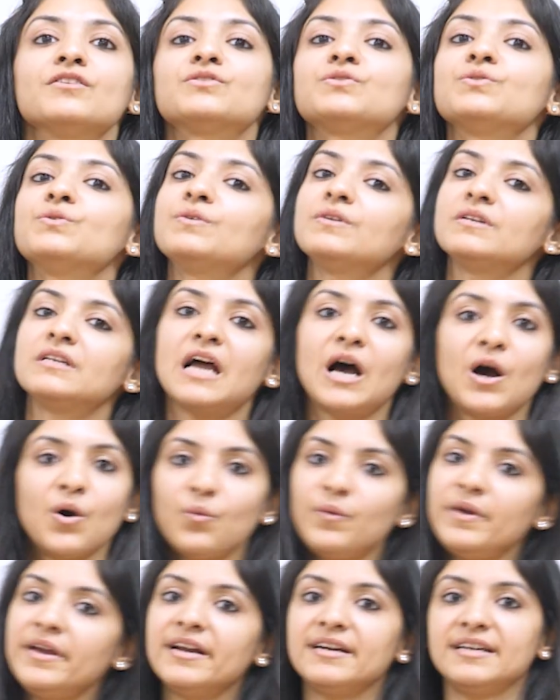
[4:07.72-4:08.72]
So now
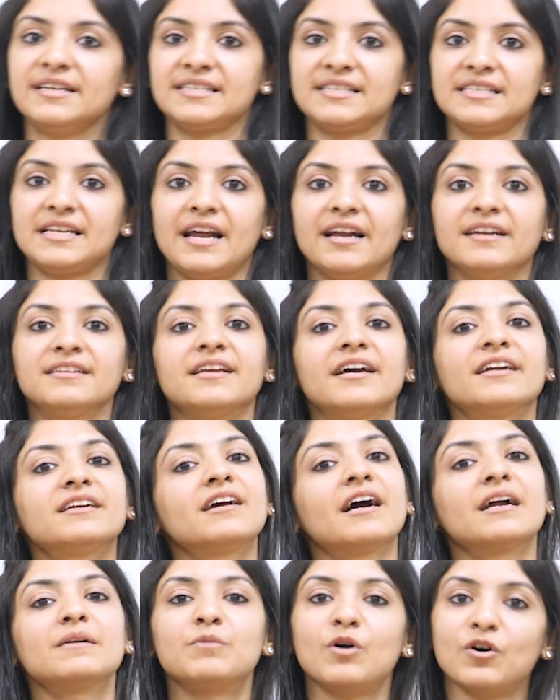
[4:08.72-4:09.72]
we understand that
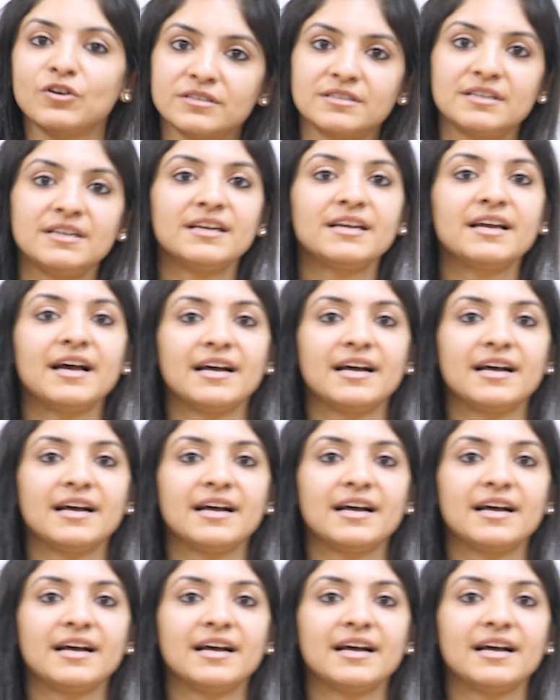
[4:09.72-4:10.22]
carboxylic